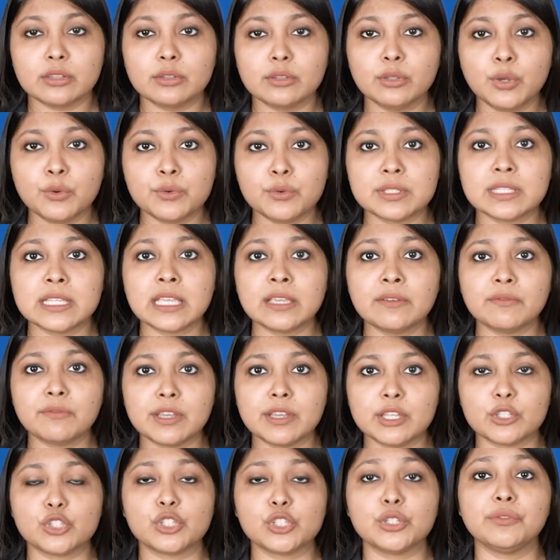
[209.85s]
using
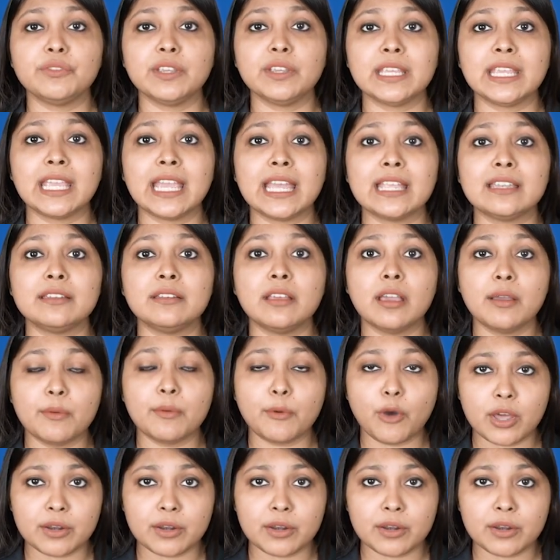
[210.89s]
which we can